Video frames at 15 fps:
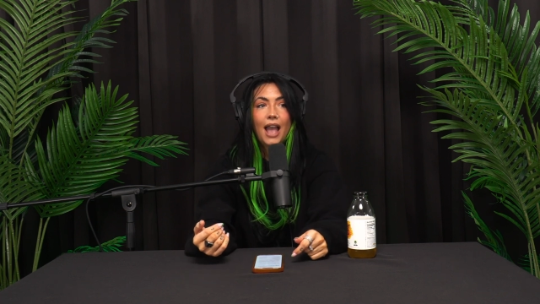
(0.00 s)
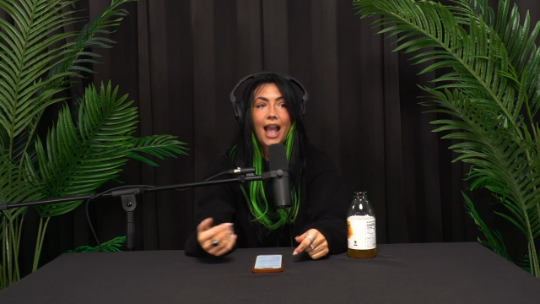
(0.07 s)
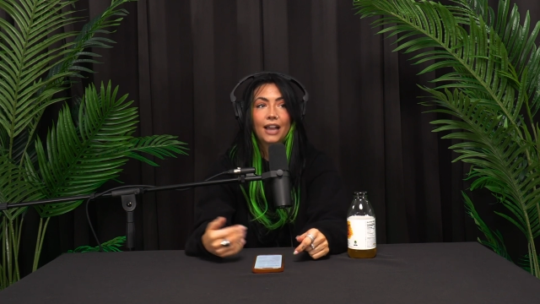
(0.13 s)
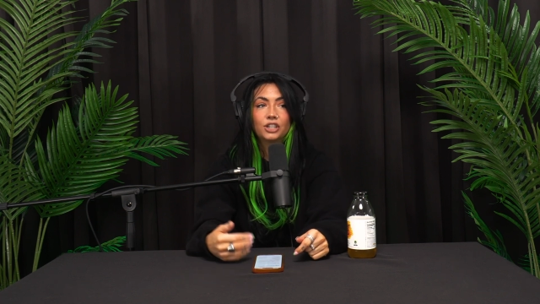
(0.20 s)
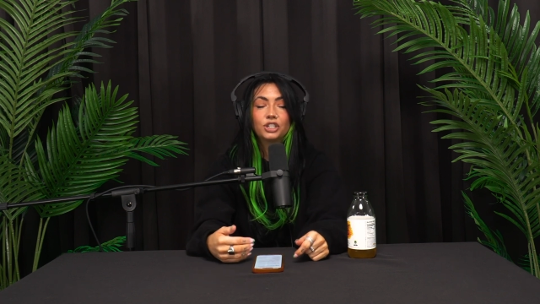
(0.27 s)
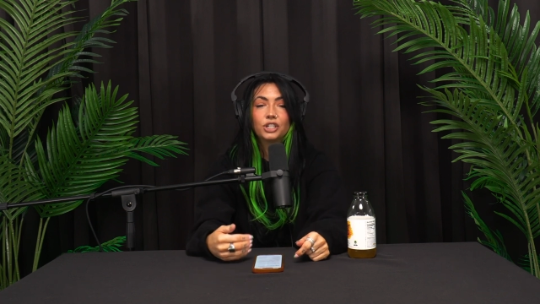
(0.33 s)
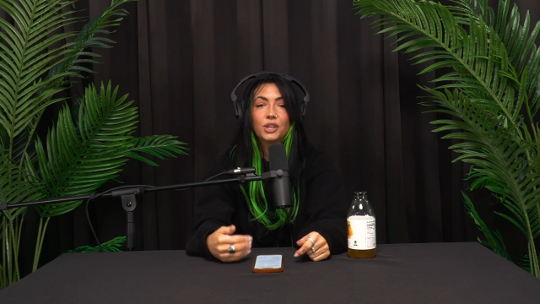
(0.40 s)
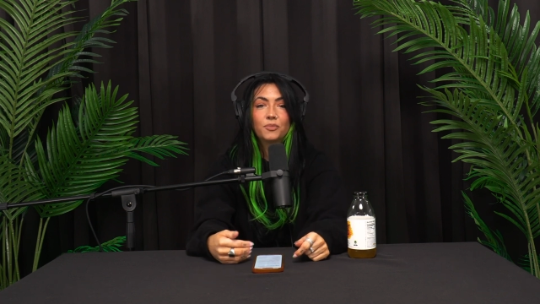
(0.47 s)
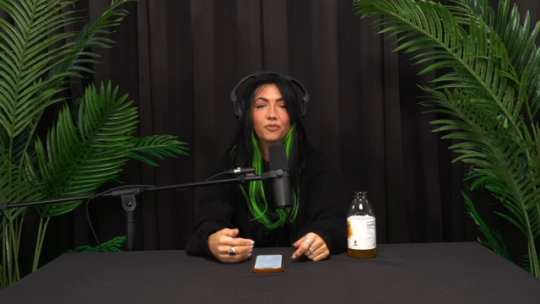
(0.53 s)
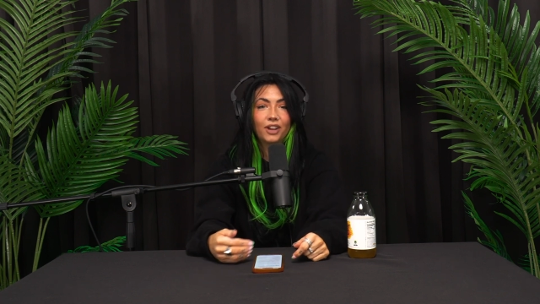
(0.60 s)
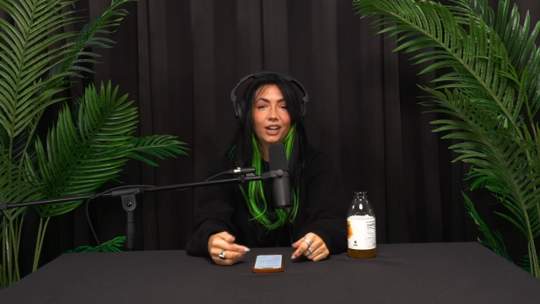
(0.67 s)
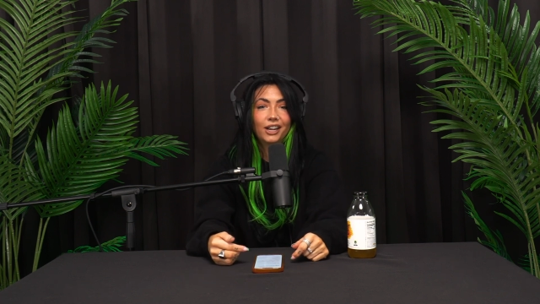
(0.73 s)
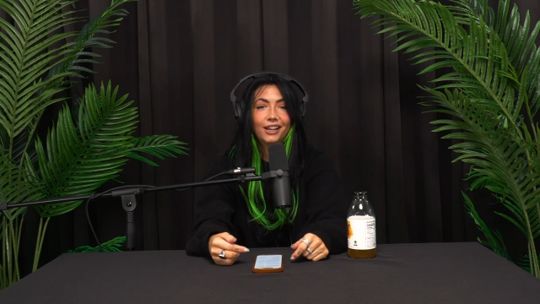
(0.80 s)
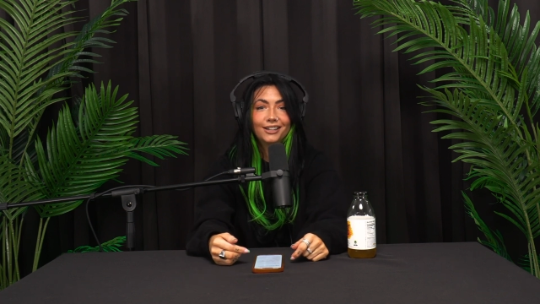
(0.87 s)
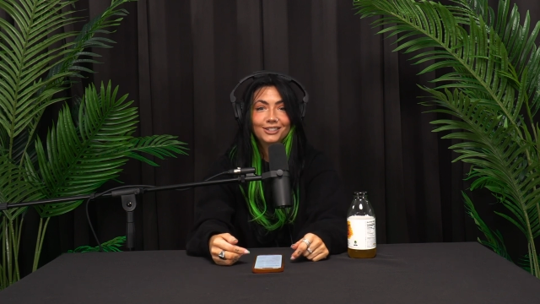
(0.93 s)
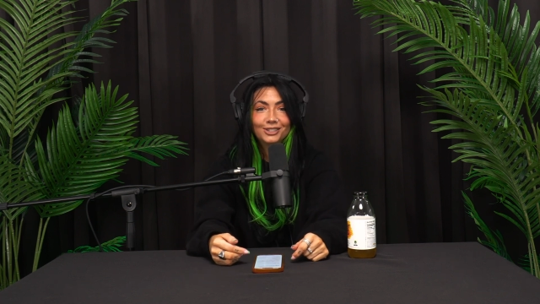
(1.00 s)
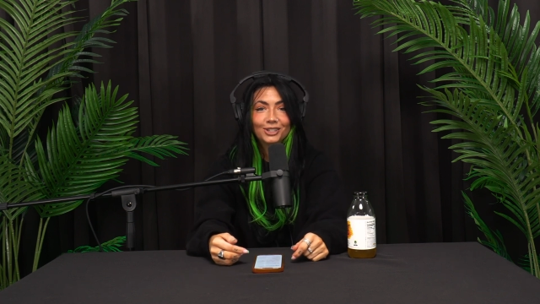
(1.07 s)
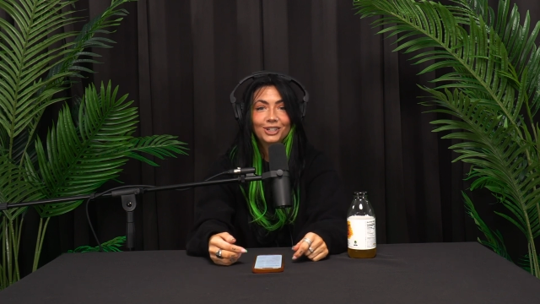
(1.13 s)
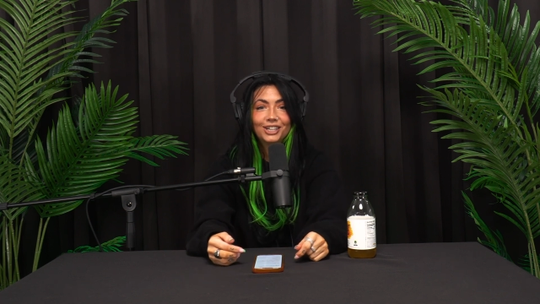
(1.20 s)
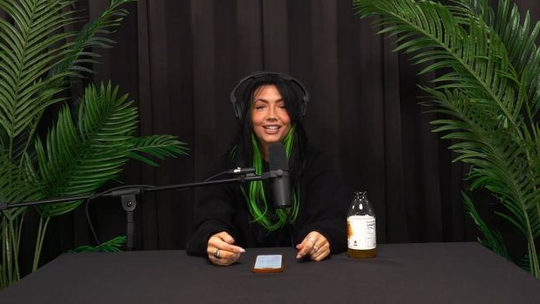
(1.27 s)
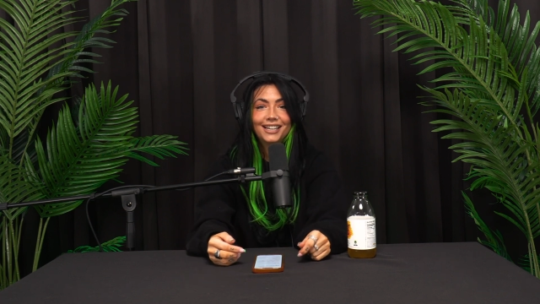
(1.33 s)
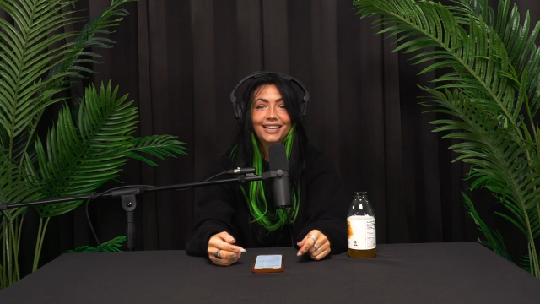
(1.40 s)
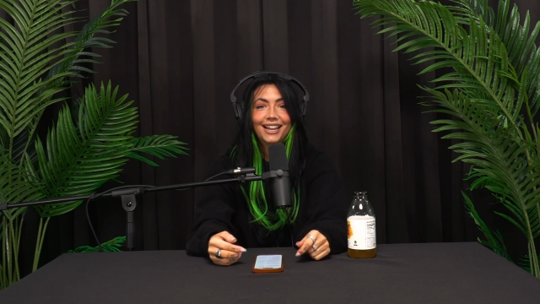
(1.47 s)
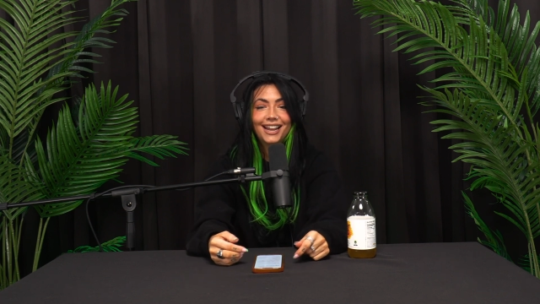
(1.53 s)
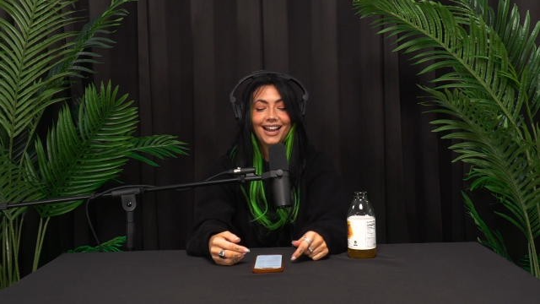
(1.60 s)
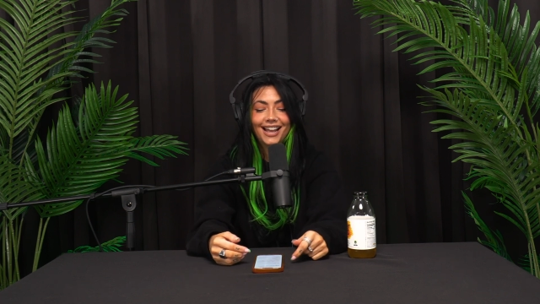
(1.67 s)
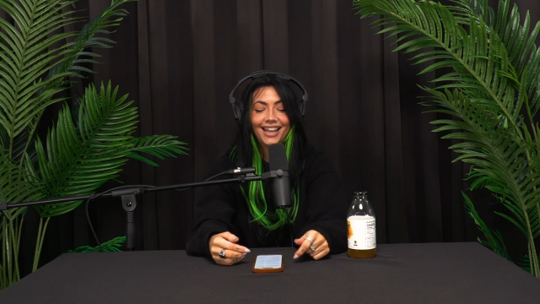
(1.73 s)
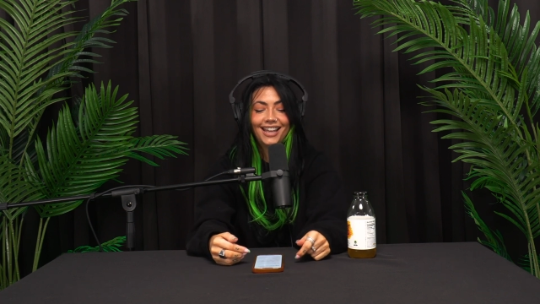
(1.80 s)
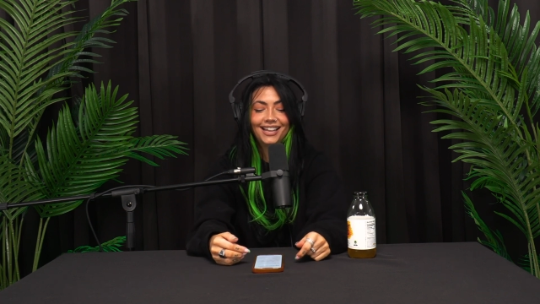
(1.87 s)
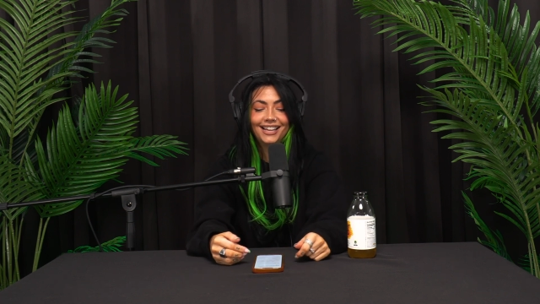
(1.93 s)
actually am very uncertain and
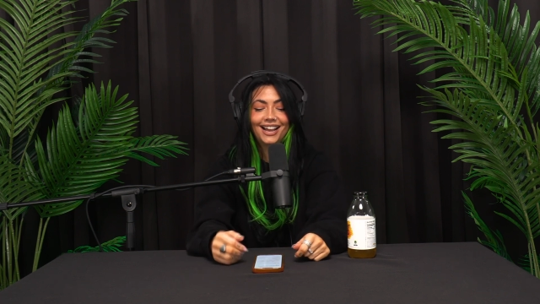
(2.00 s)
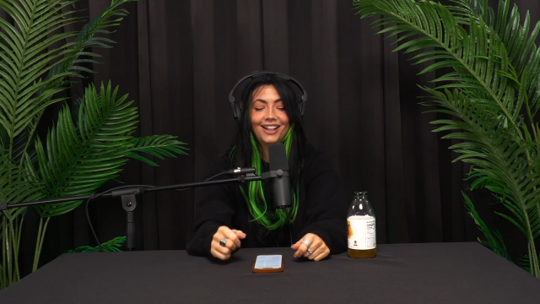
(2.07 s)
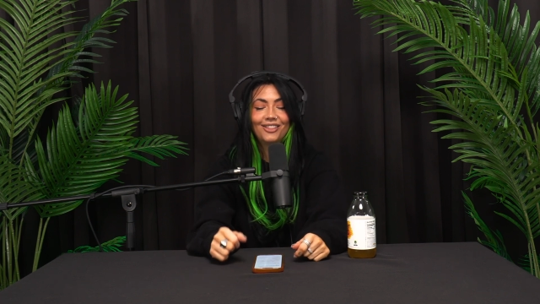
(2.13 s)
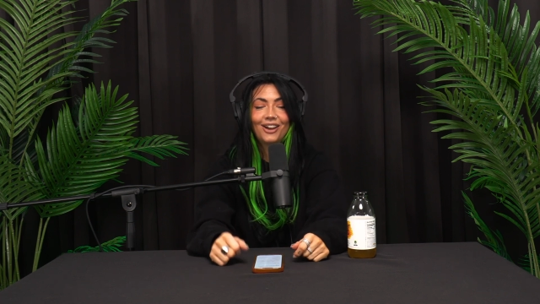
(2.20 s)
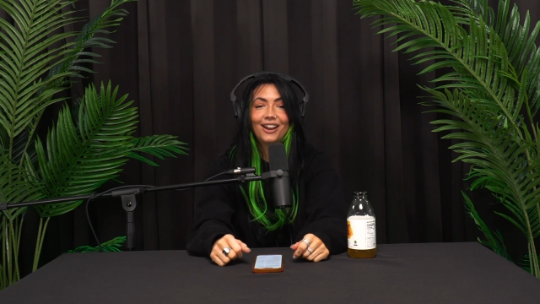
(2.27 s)
I a